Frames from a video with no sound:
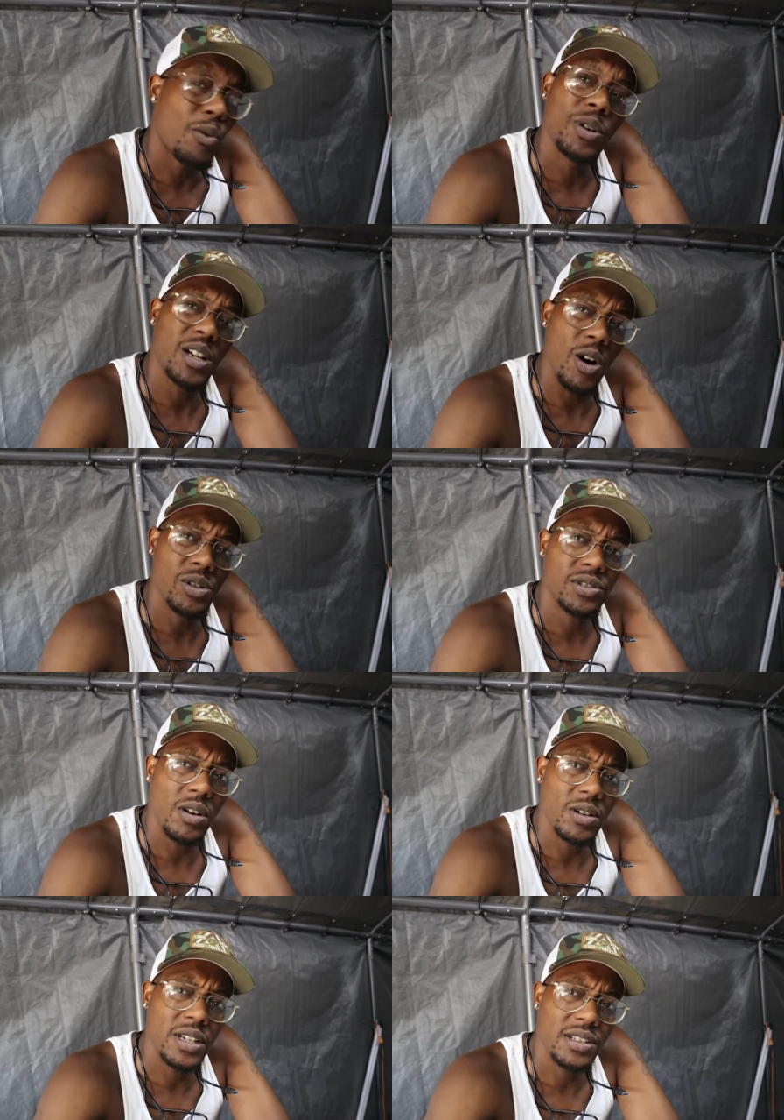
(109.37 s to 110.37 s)
Y'all want a cold
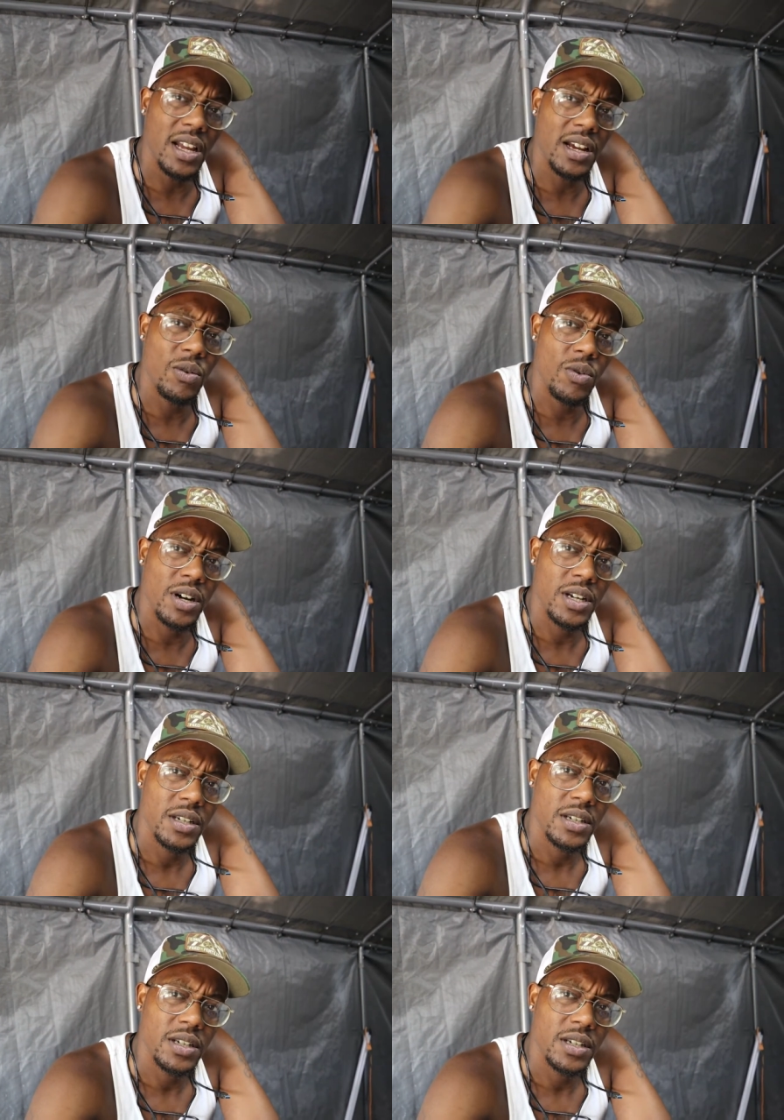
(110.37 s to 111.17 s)
start on this thing or what?